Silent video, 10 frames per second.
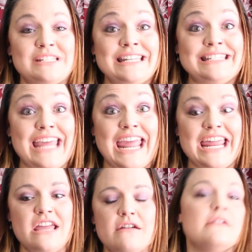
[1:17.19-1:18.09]

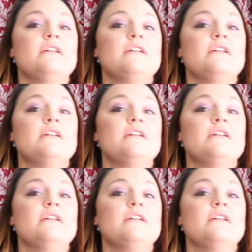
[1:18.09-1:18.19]
today